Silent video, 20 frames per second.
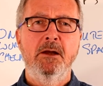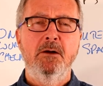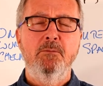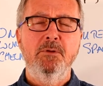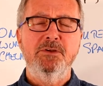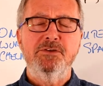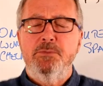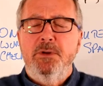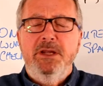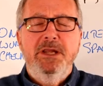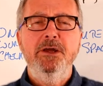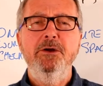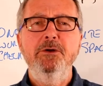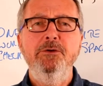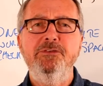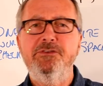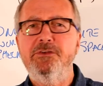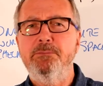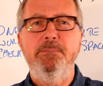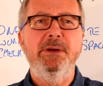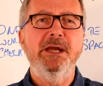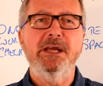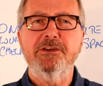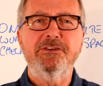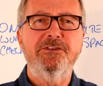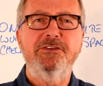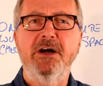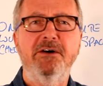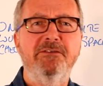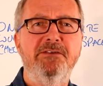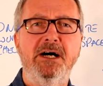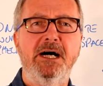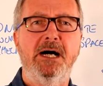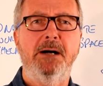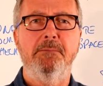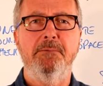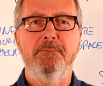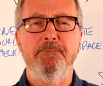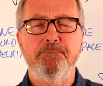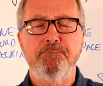which we use to pick stuff
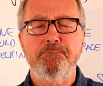up.